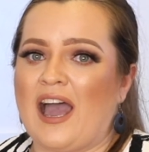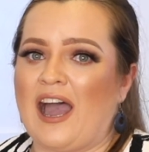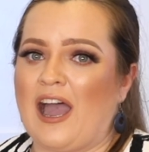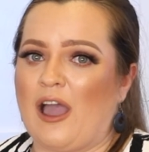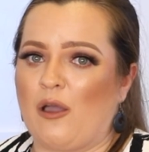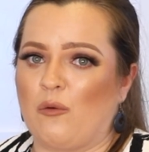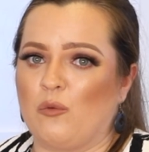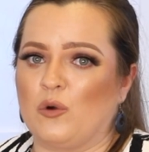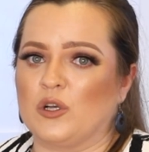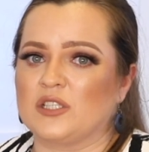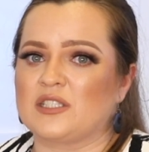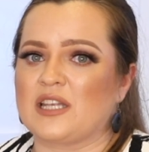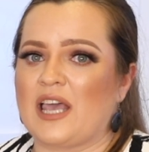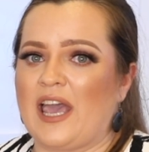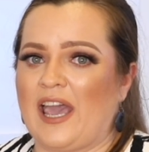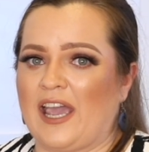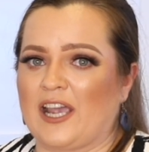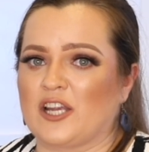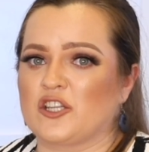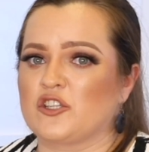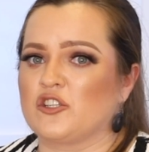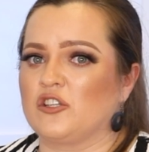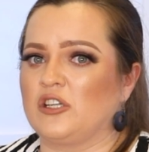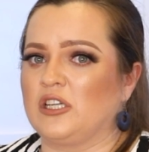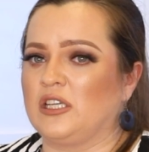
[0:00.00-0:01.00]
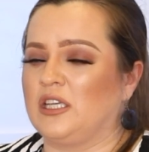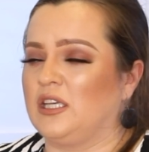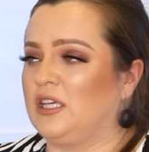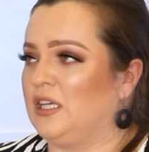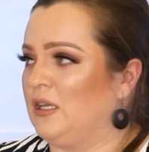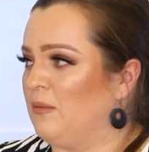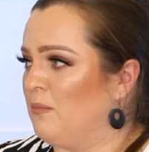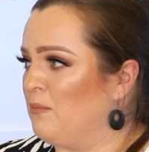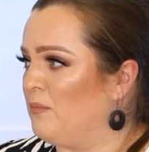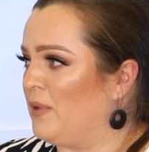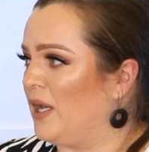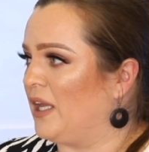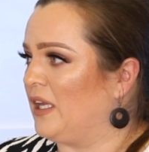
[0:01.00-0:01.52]
I was actually
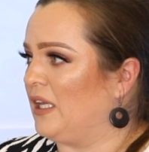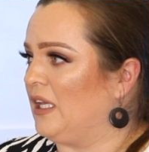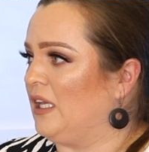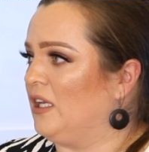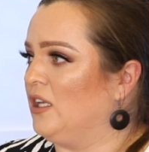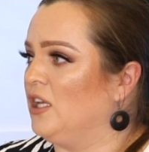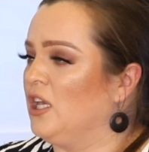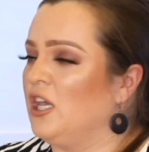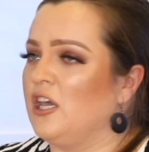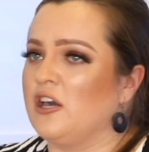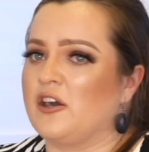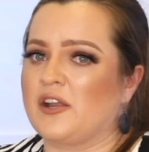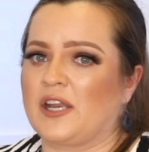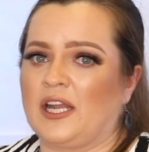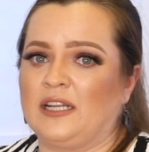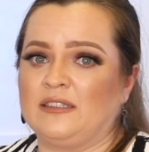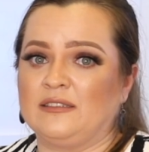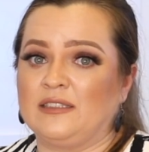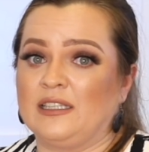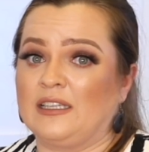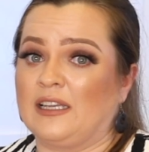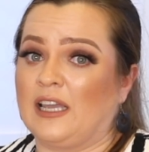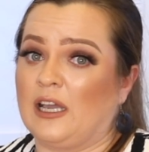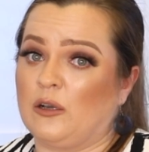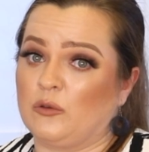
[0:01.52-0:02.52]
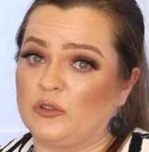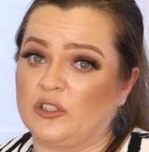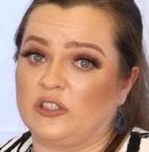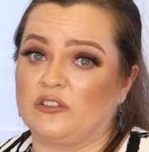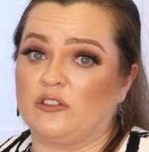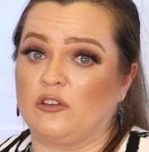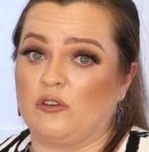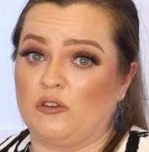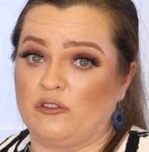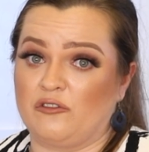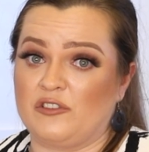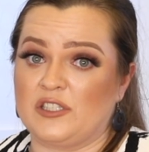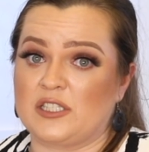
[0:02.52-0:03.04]
in Benin renting out
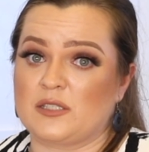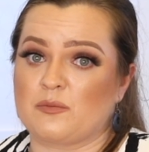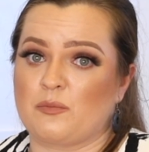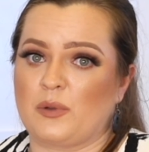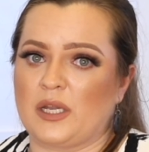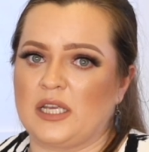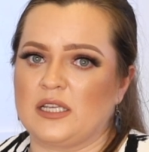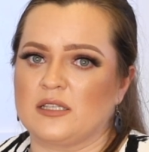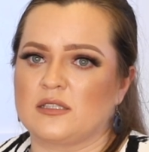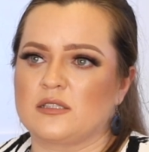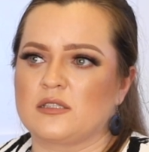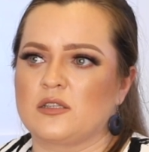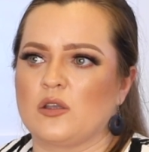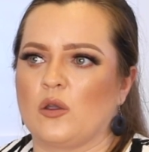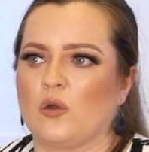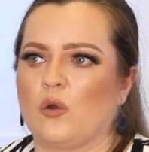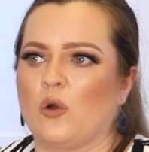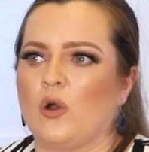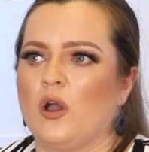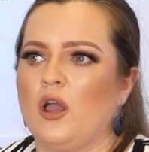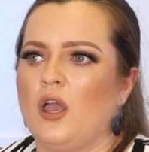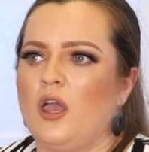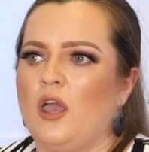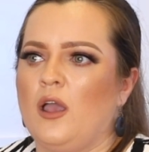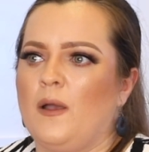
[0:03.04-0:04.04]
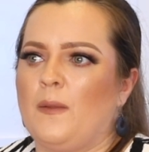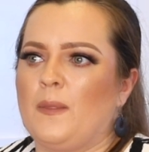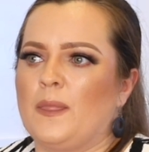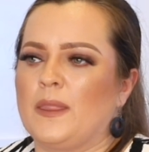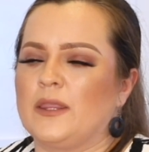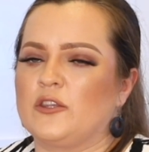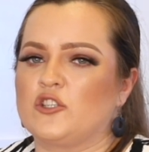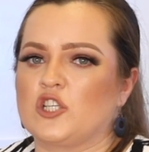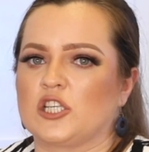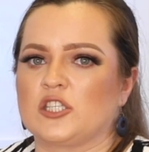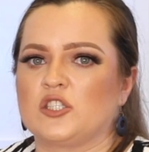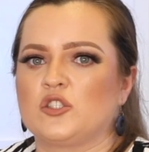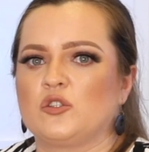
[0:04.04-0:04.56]
the office place. So
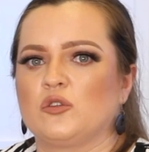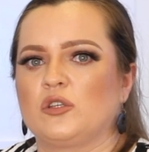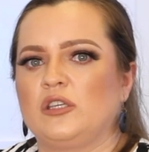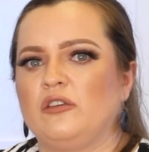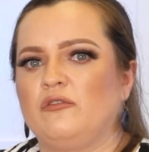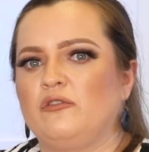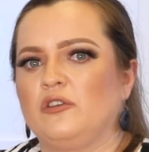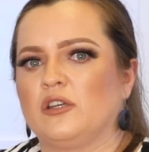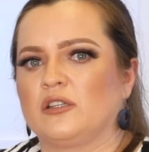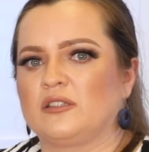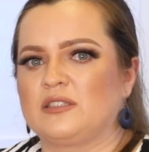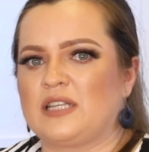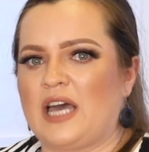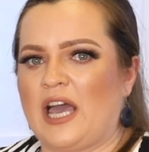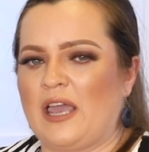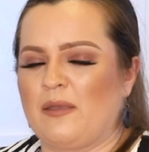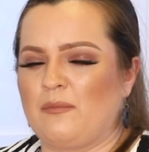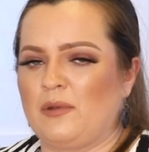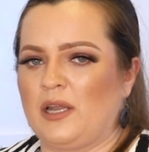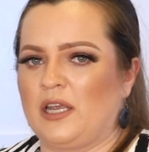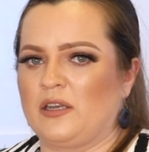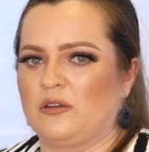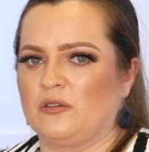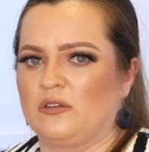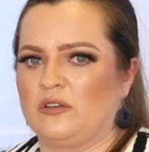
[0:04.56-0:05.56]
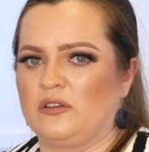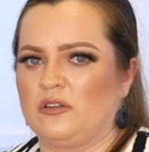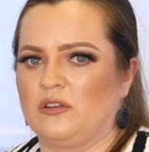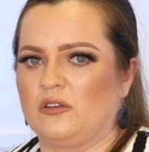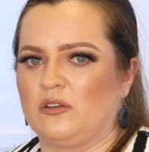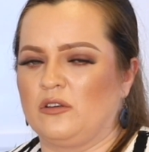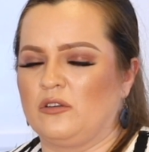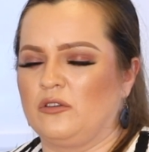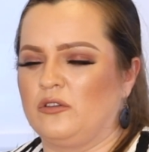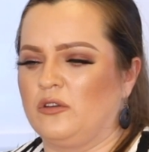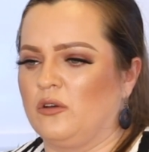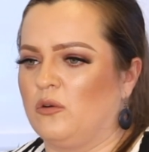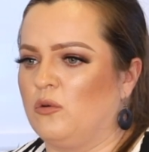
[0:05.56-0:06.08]
just to give you a timeline on
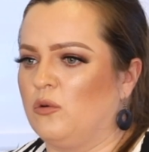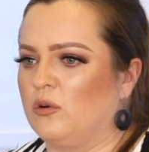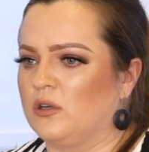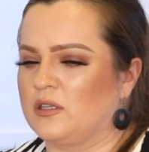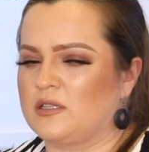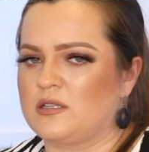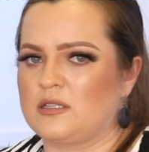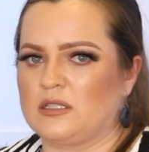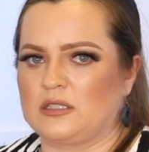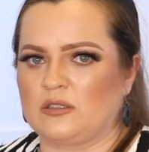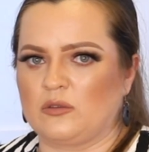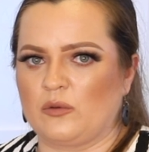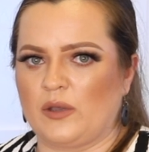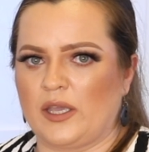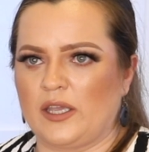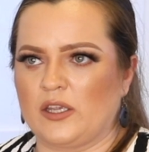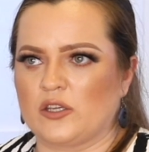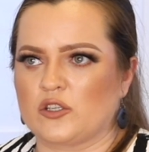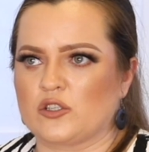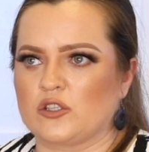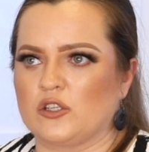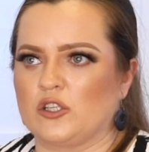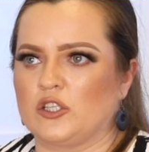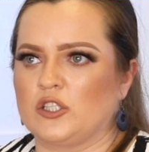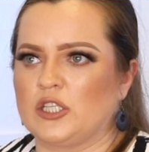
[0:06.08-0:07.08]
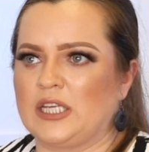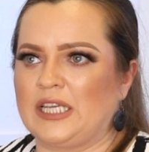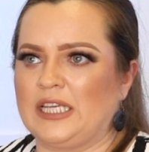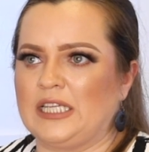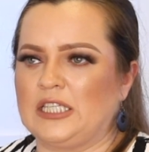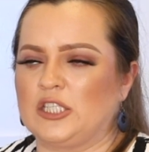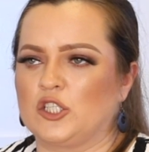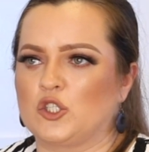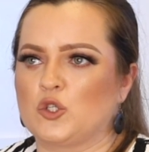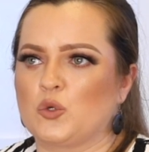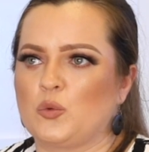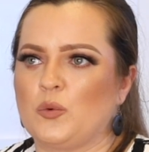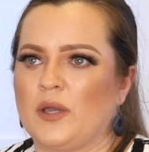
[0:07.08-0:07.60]
the whole situation,
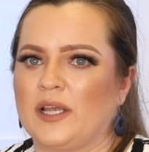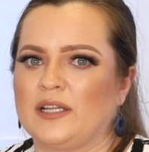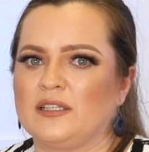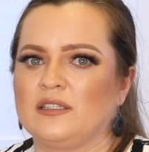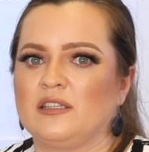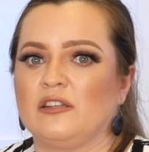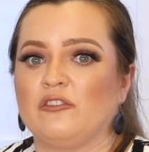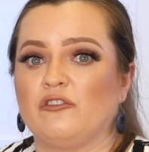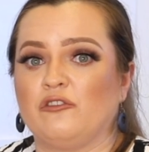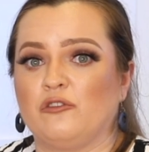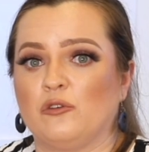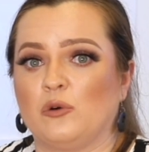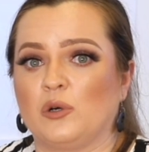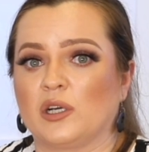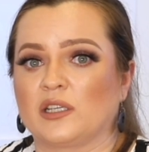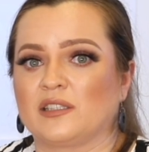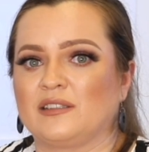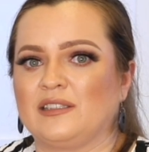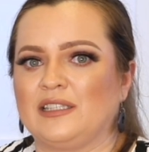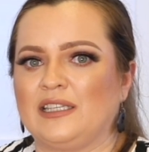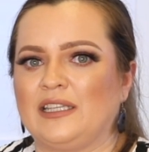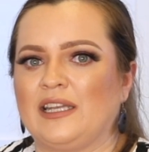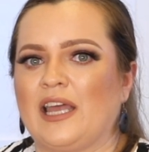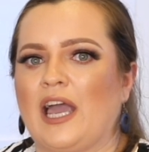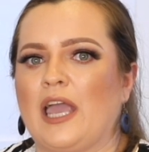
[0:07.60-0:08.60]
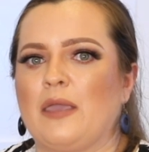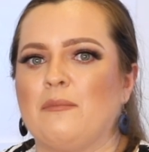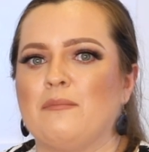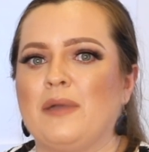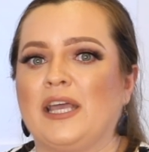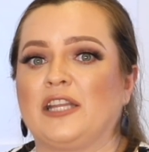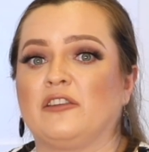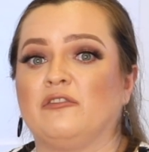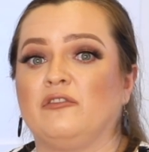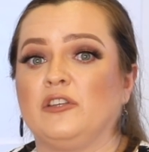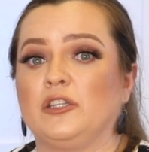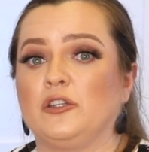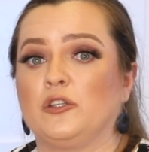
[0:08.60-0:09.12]
in 2014 I
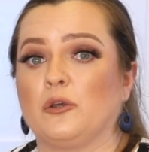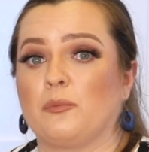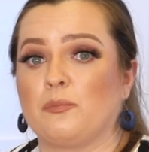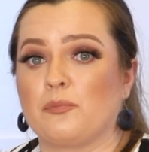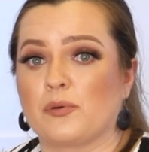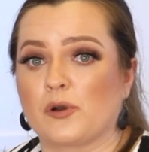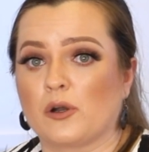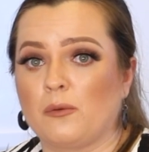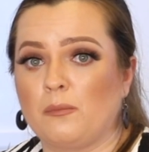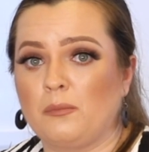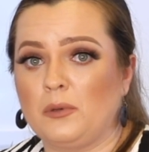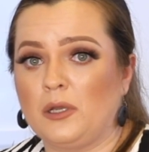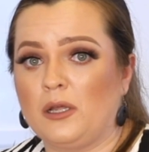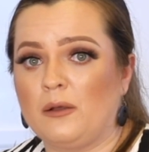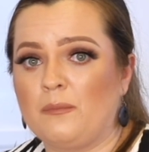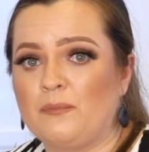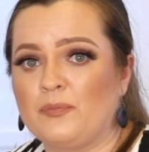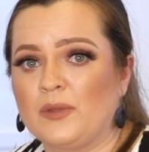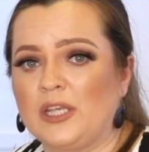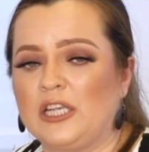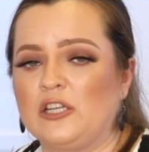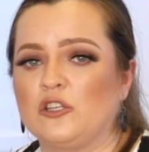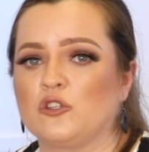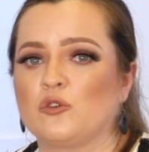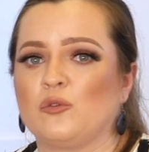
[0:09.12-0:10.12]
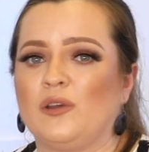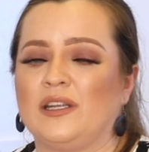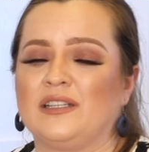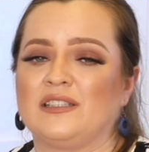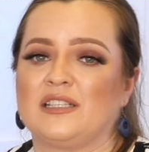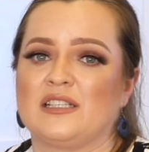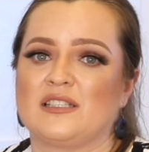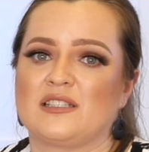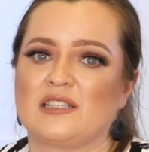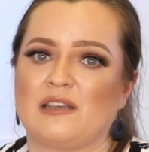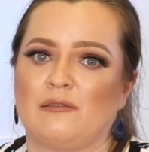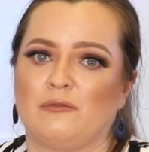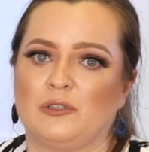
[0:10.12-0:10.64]
met with the problem, in
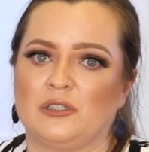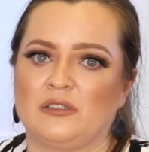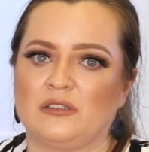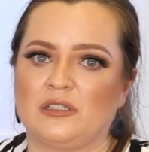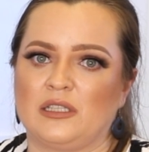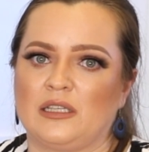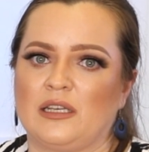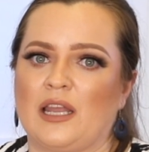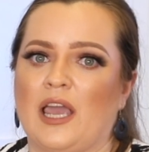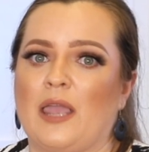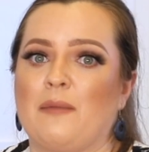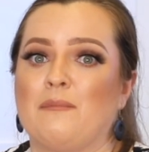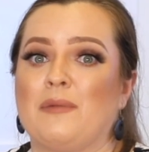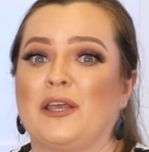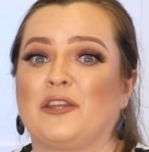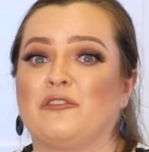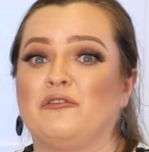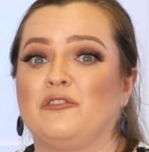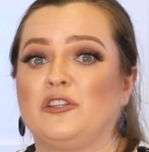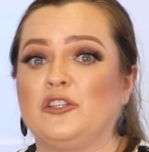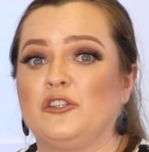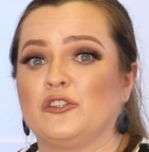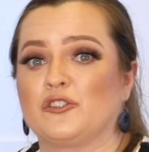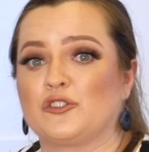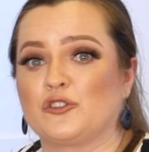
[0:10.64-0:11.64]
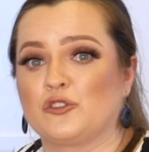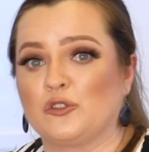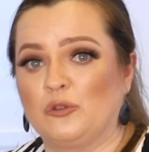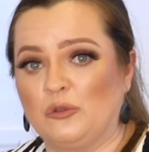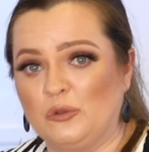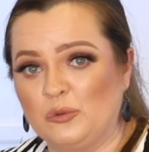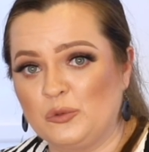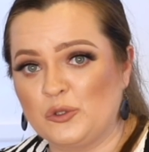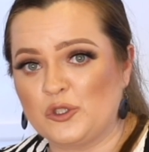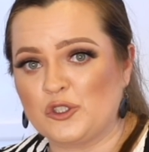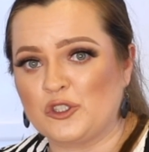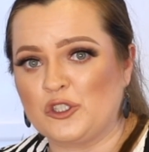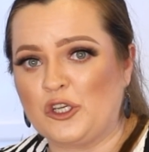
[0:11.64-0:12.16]
2017 I met with the
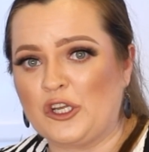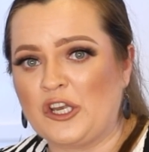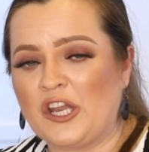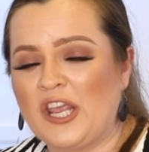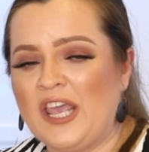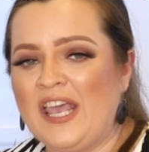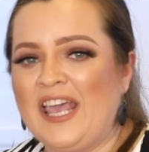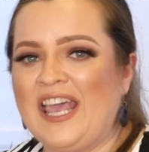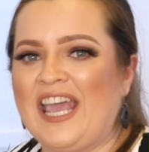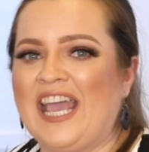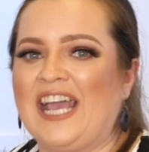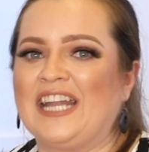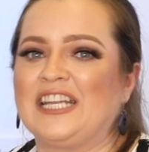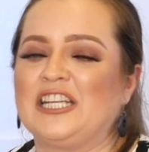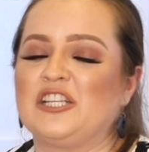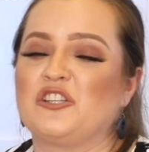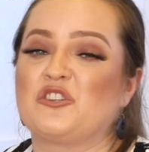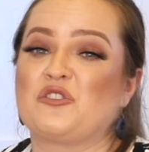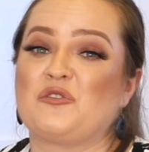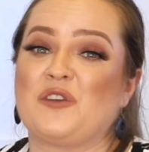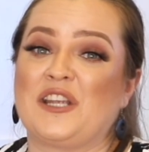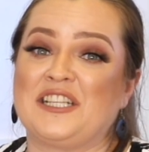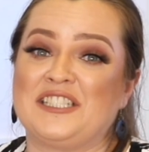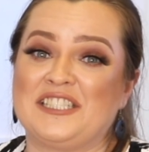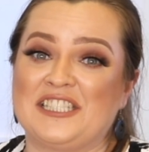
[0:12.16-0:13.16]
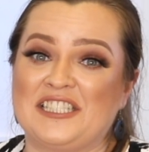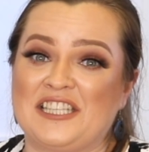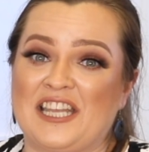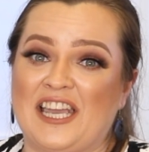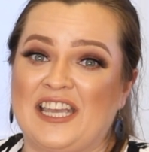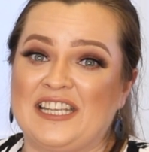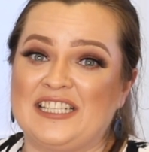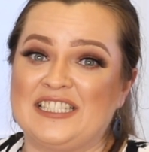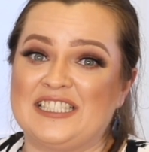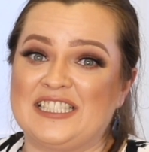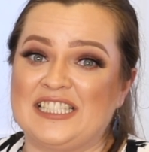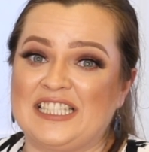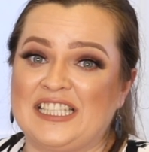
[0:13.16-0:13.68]
solution, and in
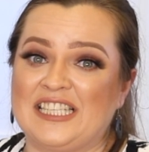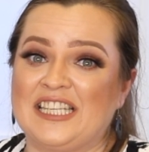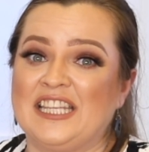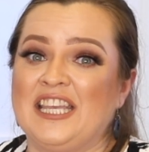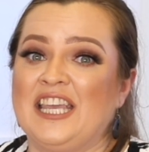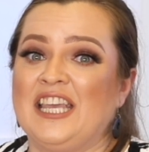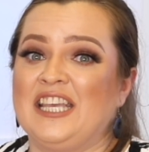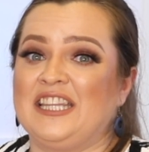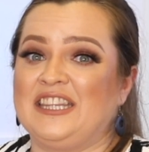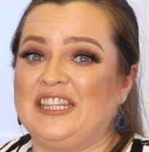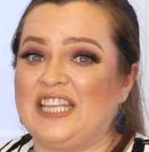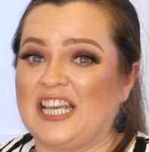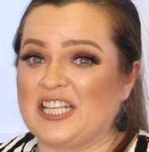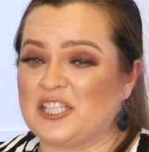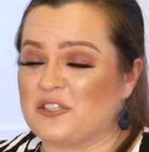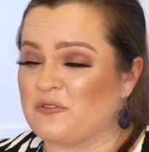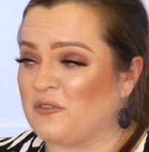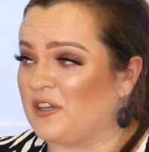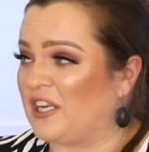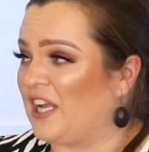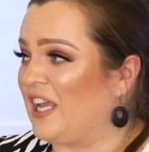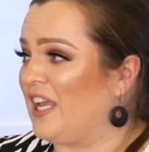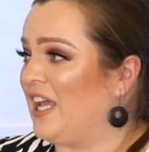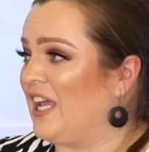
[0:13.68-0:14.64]
2019 that's when I